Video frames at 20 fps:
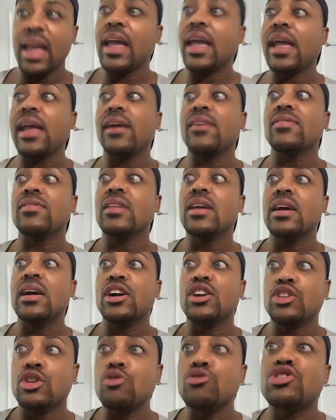And
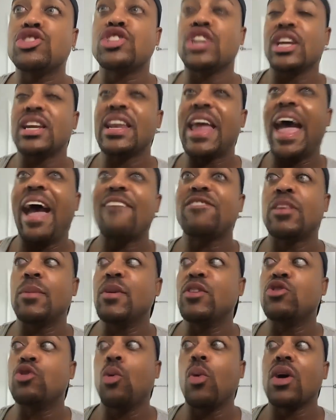you shouldn't have to
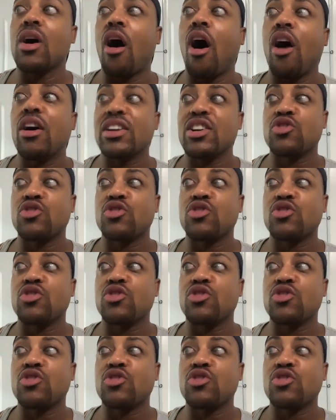be doing all